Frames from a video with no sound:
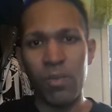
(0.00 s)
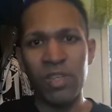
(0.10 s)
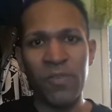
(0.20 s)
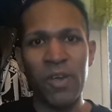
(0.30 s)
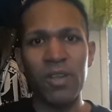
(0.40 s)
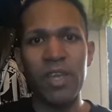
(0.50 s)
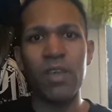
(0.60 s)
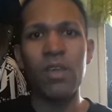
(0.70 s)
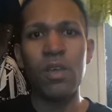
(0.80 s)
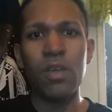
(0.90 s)
Mustafa
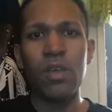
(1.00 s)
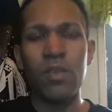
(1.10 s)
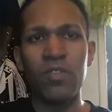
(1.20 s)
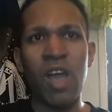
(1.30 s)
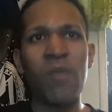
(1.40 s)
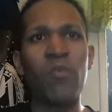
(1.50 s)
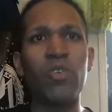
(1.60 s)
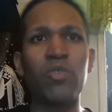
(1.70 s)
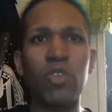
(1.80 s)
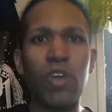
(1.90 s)
Ali to have him
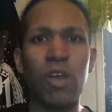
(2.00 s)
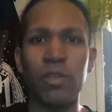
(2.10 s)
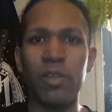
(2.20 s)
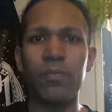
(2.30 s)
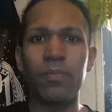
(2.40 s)
run through the gauntlet.